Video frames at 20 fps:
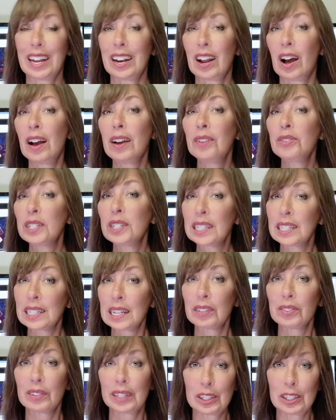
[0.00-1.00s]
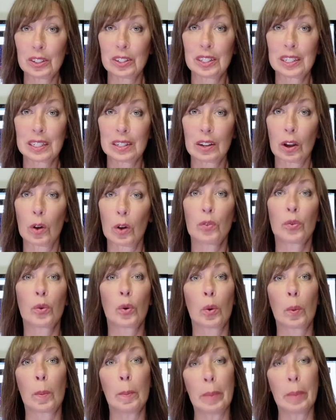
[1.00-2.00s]
I've successfully used it for
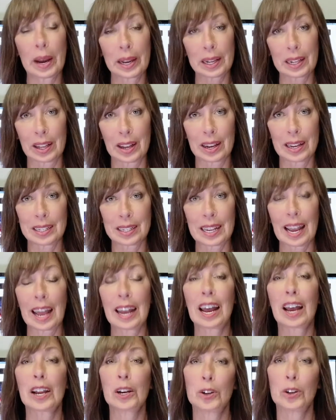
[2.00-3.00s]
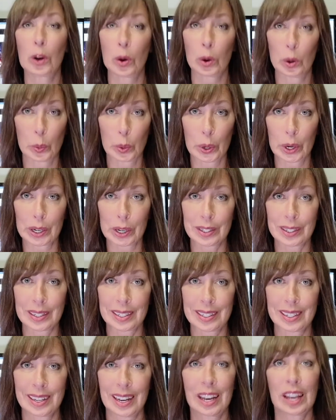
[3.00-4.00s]
my clients, and I know it works.
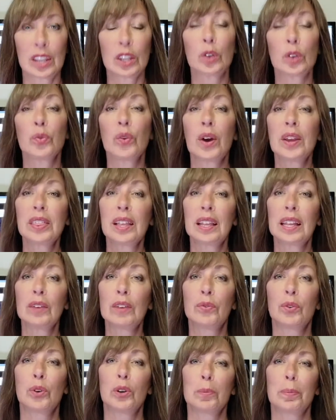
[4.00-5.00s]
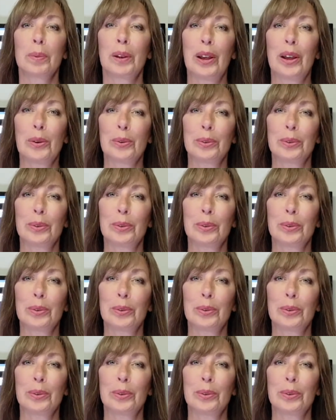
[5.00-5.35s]
You'll find the link for it below.